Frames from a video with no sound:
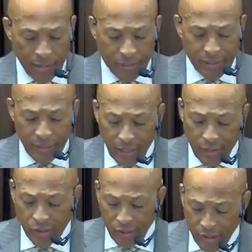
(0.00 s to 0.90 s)
Somebody said,
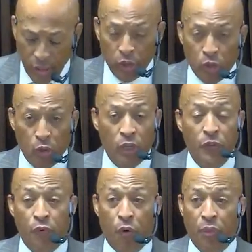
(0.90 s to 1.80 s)
let us continue to do
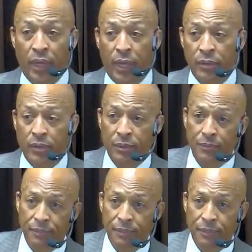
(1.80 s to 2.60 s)
these four things.